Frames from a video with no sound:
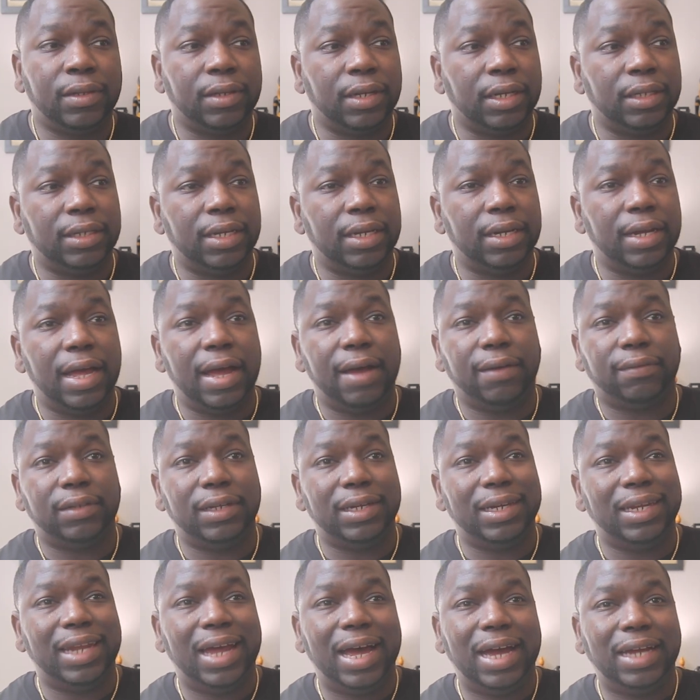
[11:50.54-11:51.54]
And then after
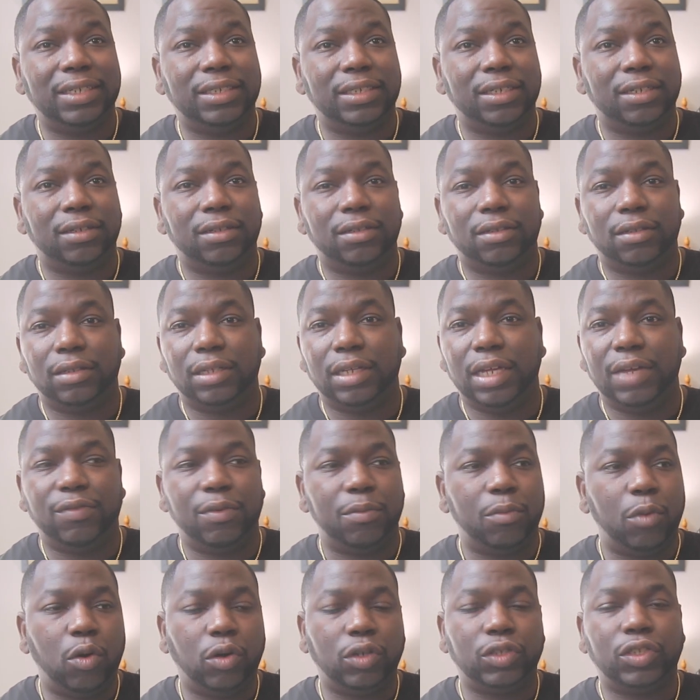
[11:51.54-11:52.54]
Elijah,
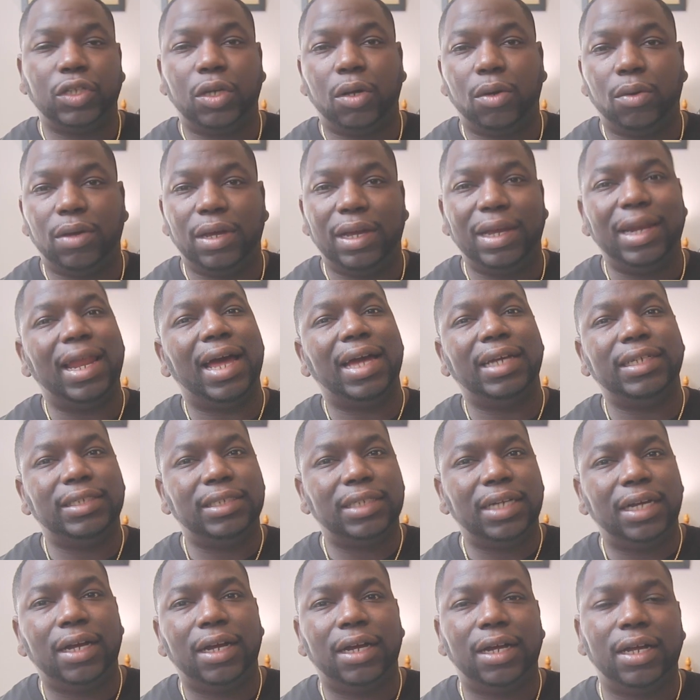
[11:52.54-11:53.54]
even more so,
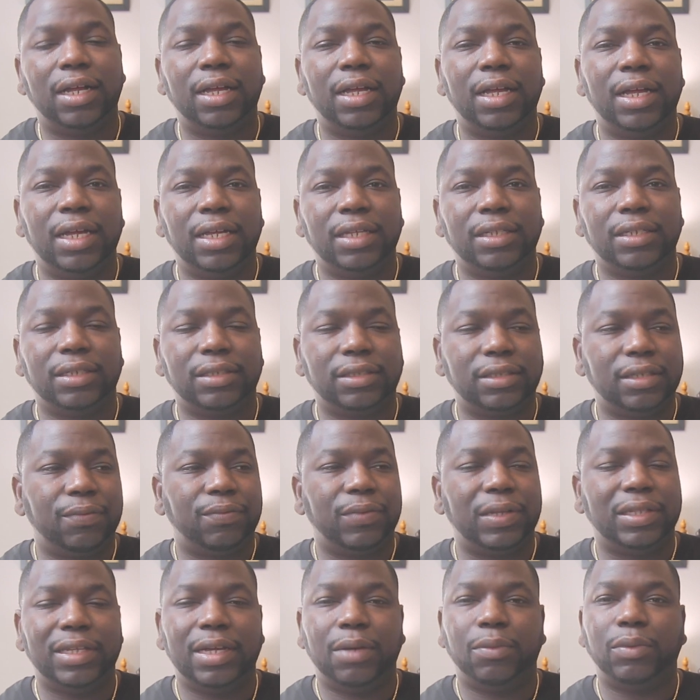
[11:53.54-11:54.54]
Elisha. The
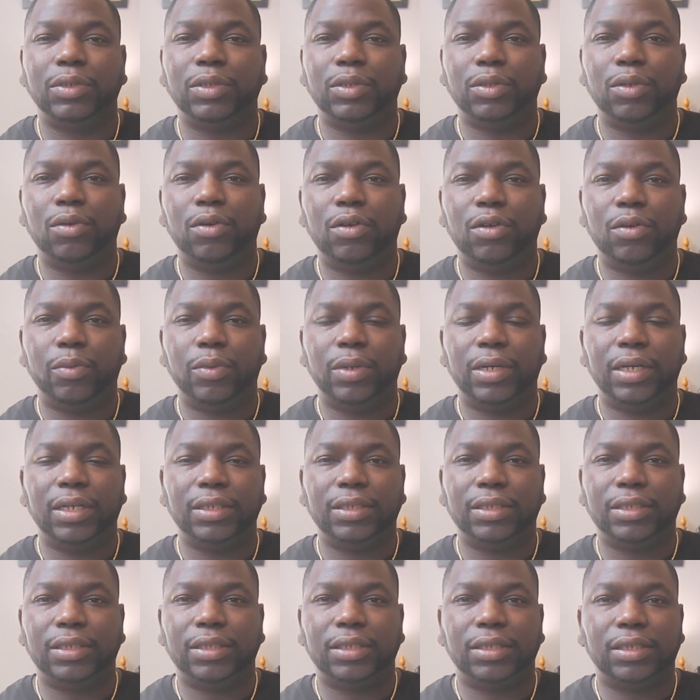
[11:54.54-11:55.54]
stuff that they was doing
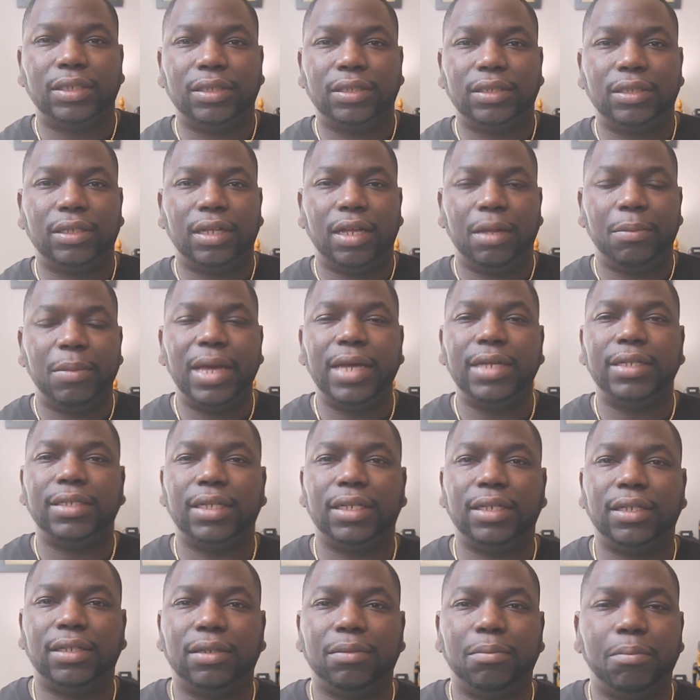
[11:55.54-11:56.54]
was
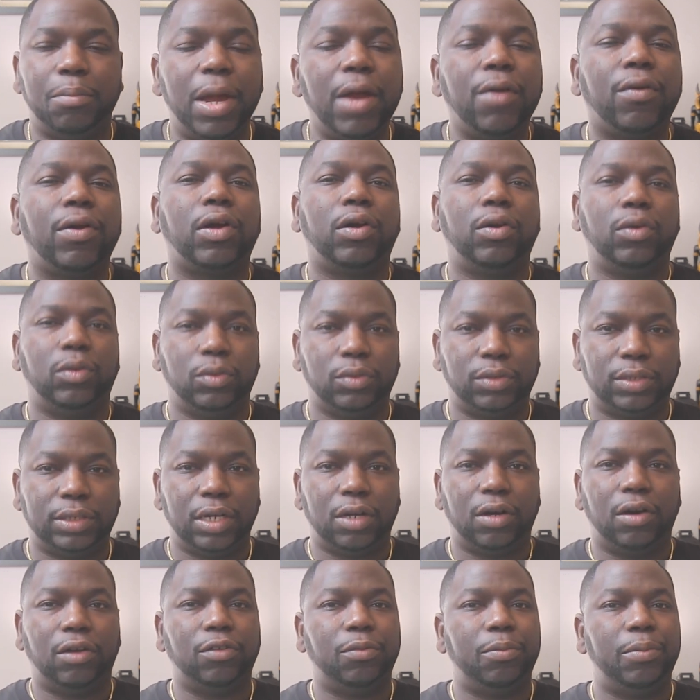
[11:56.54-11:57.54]
amazing. Miracles.
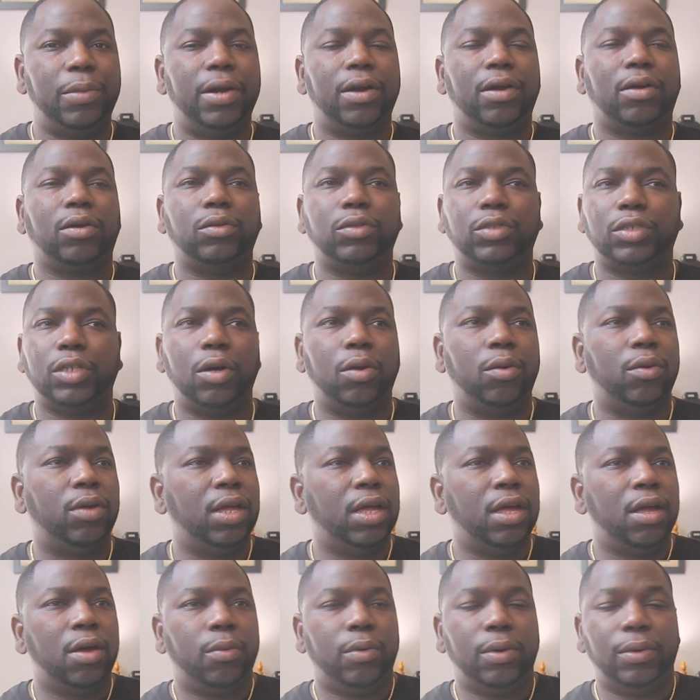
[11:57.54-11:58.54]
They called them miracles. So
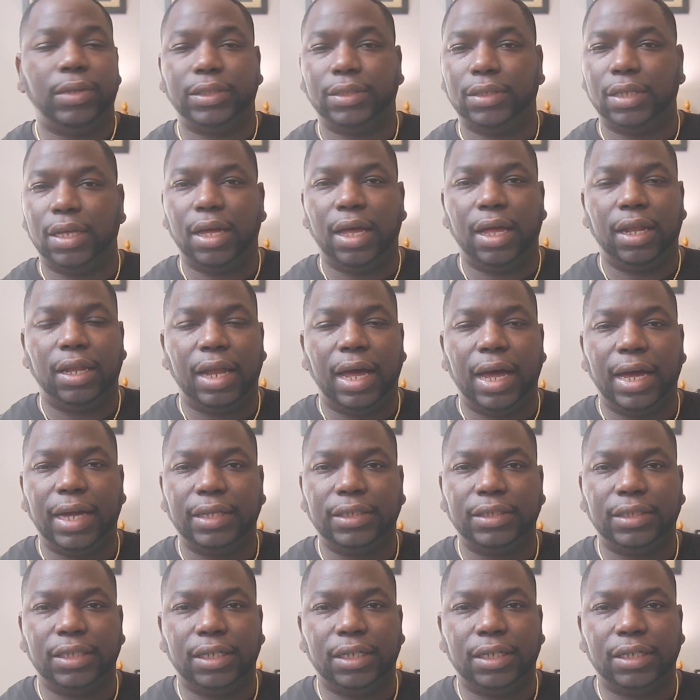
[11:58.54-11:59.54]
was
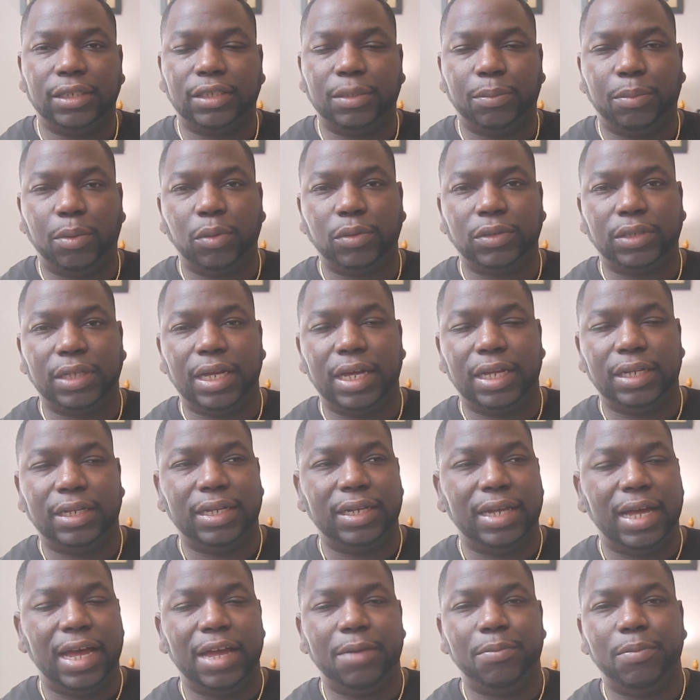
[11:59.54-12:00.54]
Elijah supposed to have
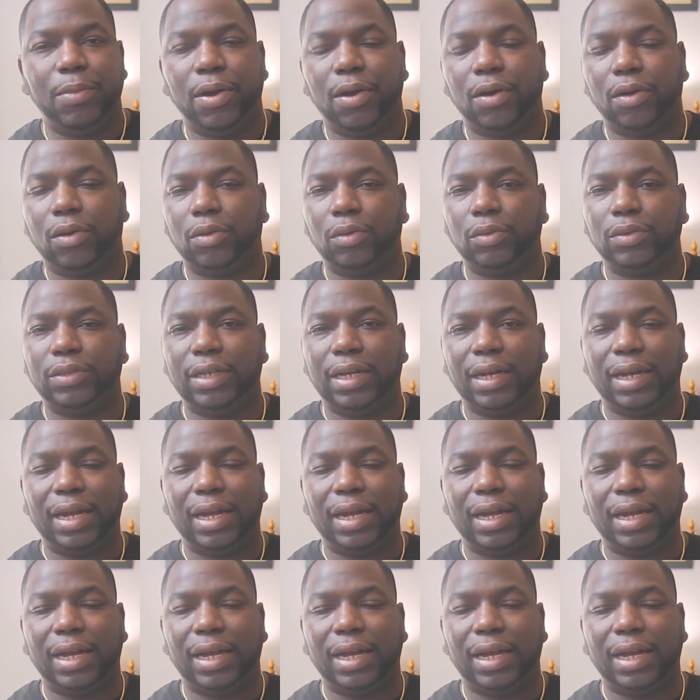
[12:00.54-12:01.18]
did 8 miracles and